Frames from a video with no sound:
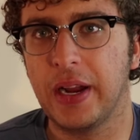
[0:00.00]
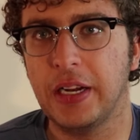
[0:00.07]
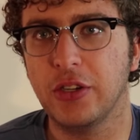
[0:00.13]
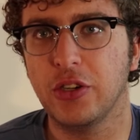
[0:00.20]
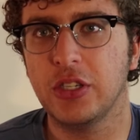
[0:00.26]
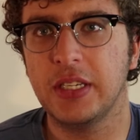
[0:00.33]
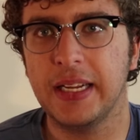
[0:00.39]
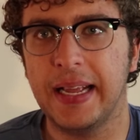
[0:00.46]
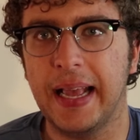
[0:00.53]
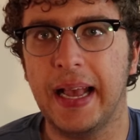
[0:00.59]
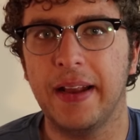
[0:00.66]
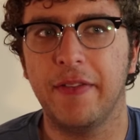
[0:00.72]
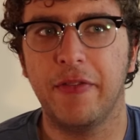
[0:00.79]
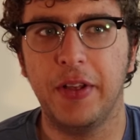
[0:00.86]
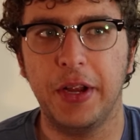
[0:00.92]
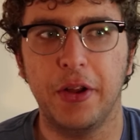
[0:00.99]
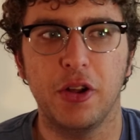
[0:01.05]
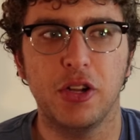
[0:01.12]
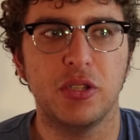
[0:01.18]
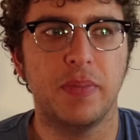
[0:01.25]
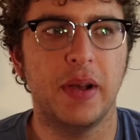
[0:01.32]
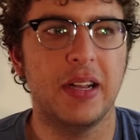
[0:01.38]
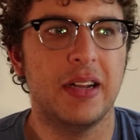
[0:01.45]
Rangers to get
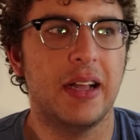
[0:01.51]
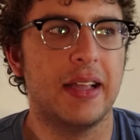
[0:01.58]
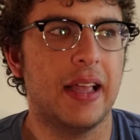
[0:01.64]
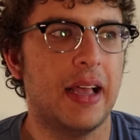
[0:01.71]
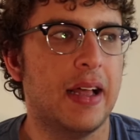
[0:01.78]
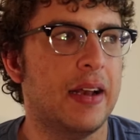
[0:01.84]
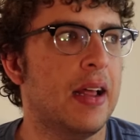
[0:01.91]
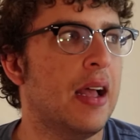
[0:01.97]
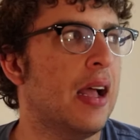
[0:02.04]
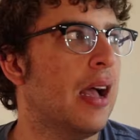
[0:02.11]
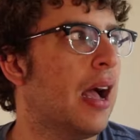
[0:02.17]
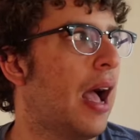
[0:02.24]
figures, but again,